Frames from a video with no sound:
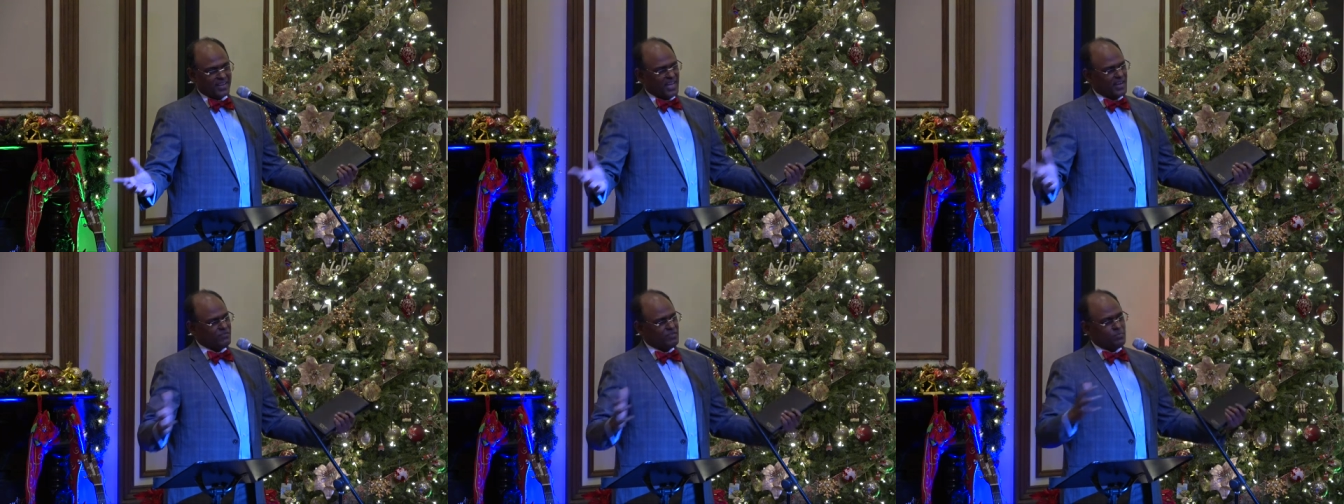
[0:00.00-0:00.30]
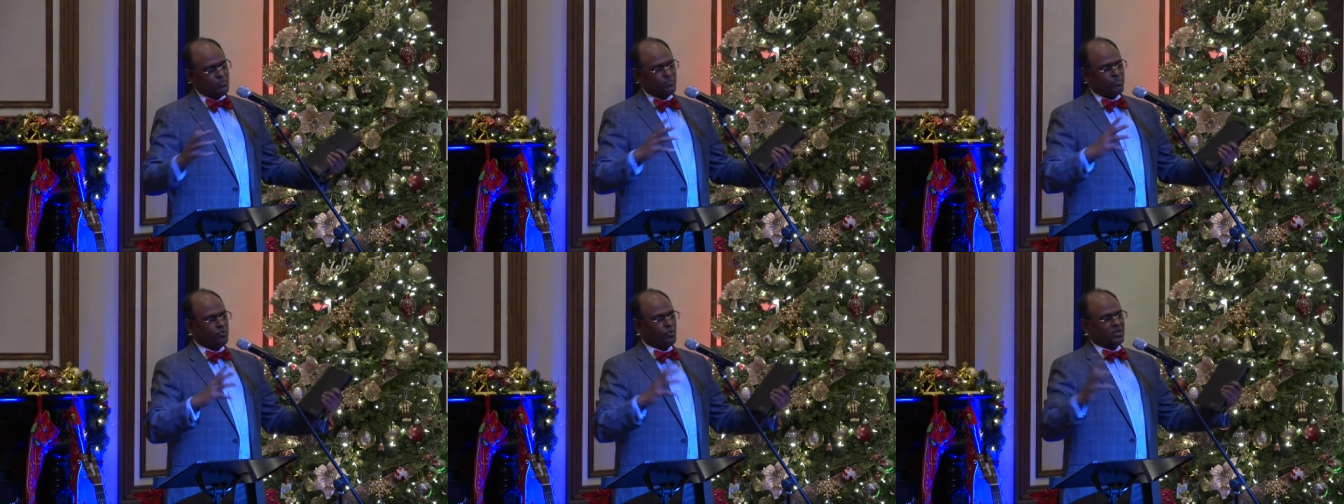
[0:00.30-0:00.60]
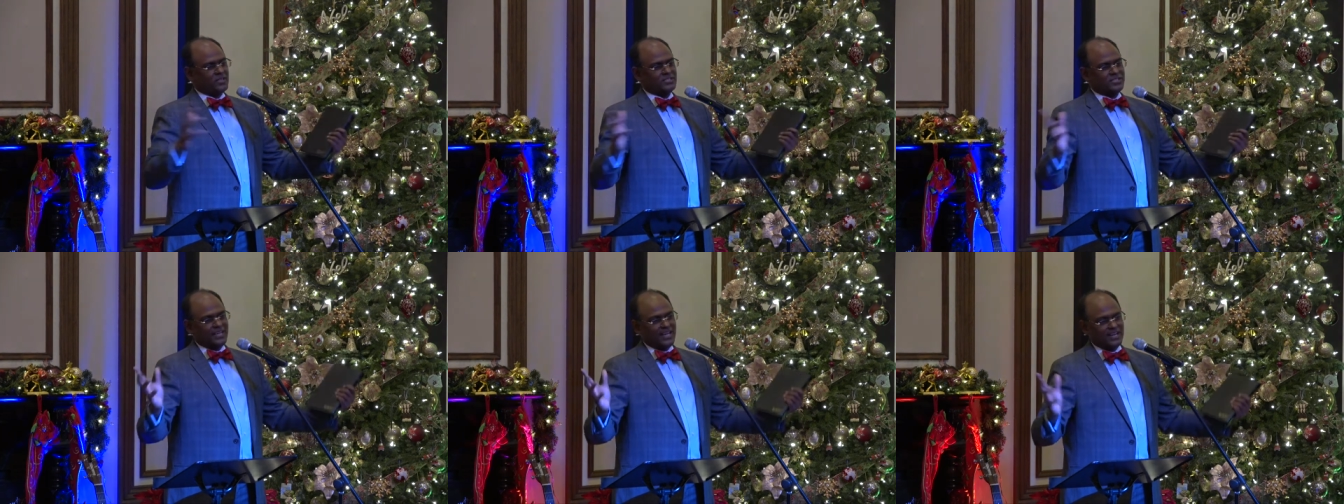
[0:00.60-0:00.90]
Can we put
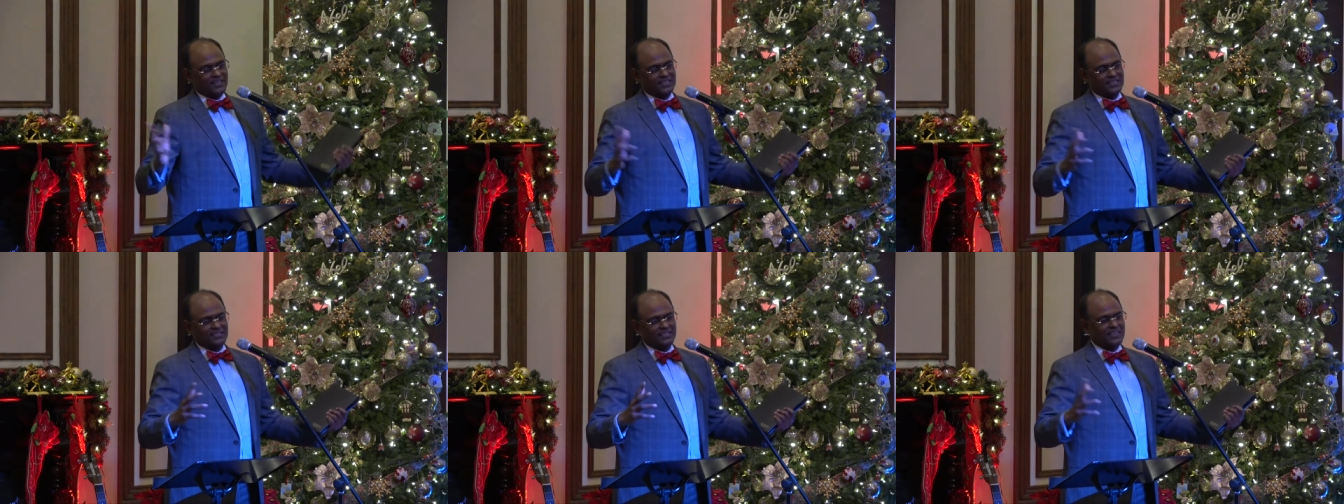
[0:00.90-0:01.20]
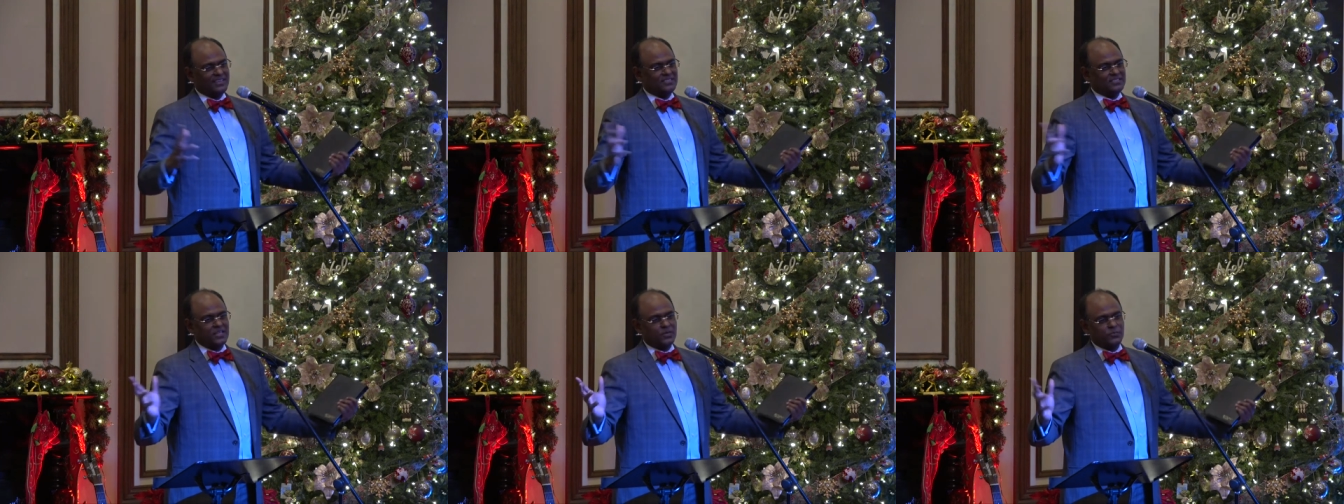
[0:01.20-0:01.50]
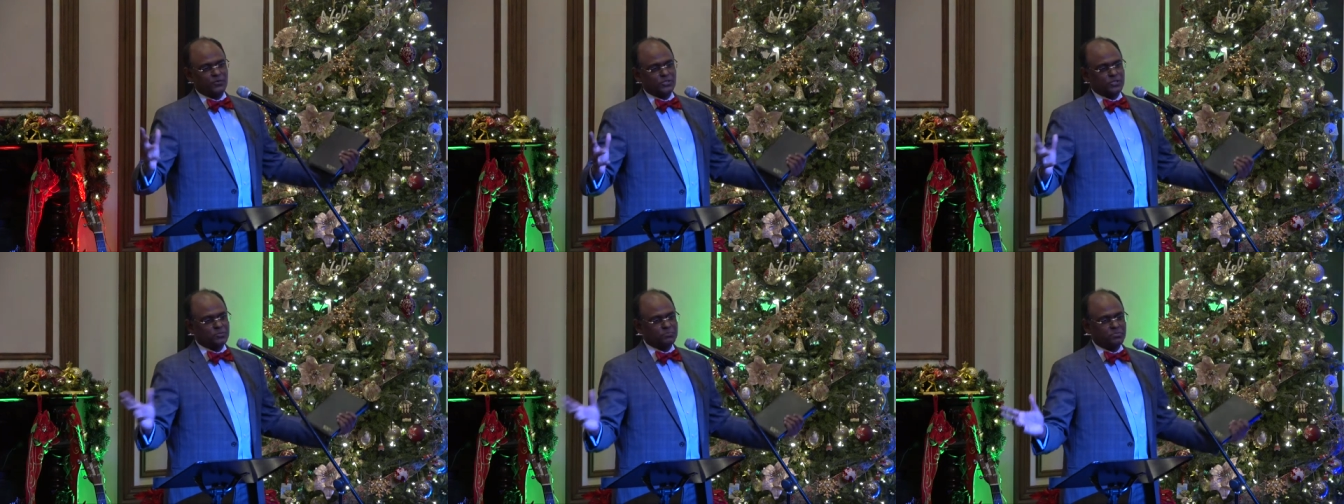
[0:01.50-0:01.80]
aside the things that
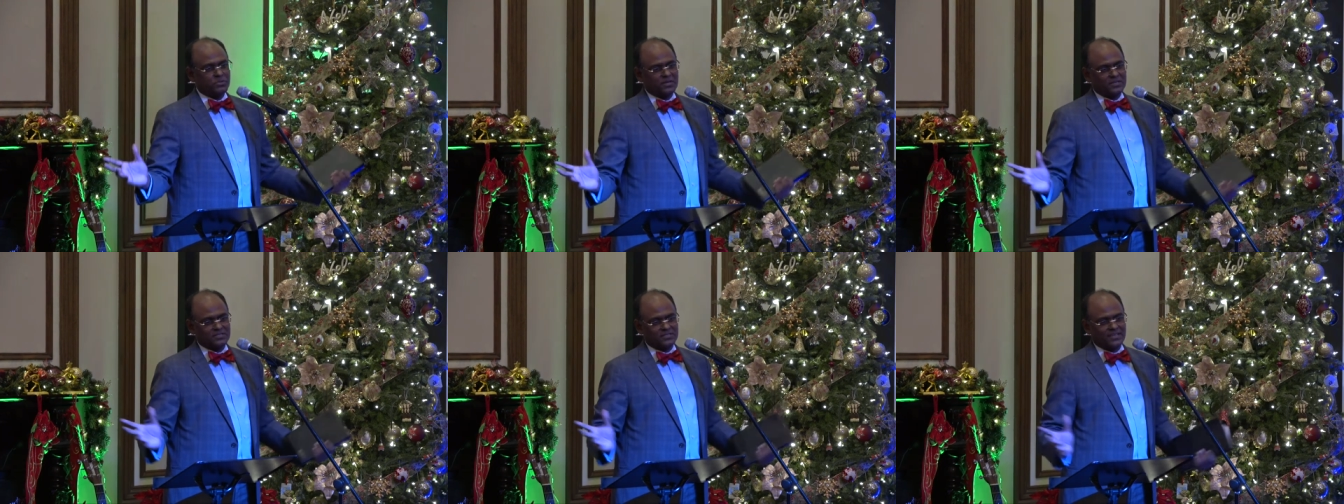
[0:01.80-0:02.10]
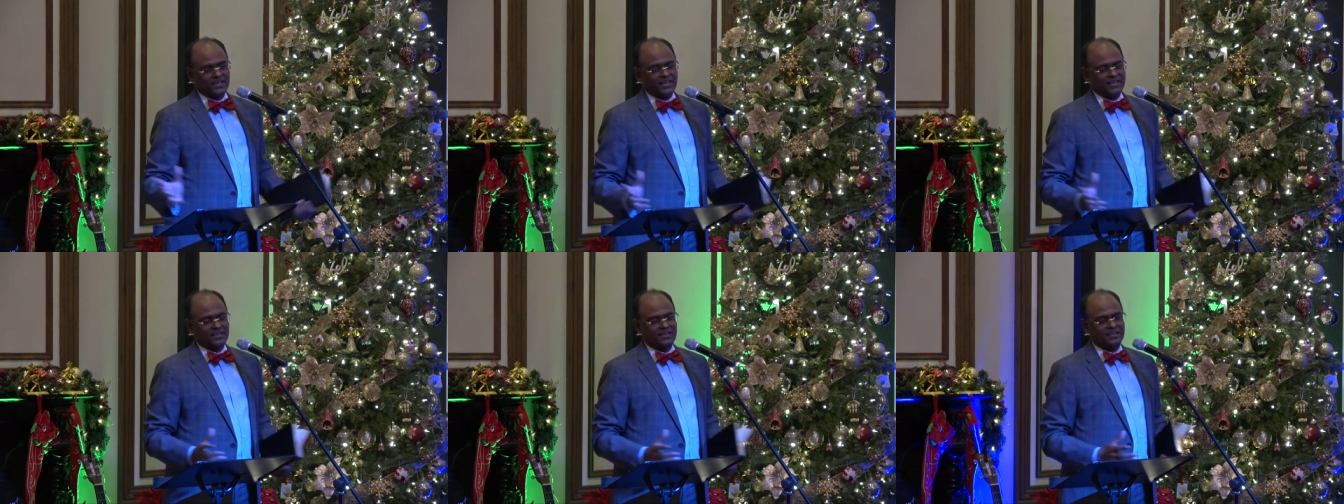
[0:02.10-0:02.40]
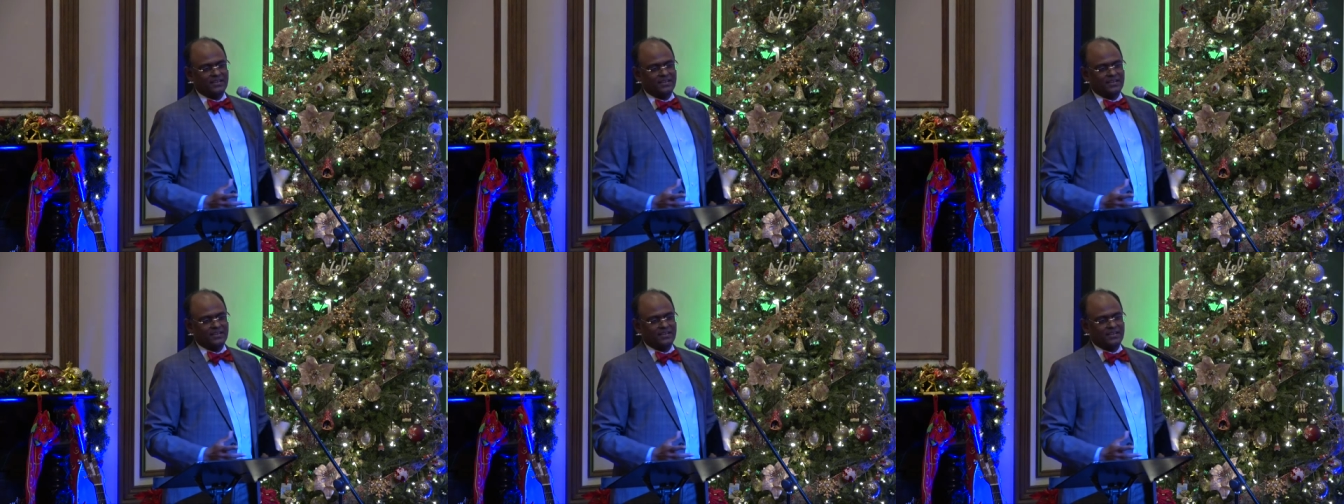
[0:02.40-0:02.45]
we should put aside?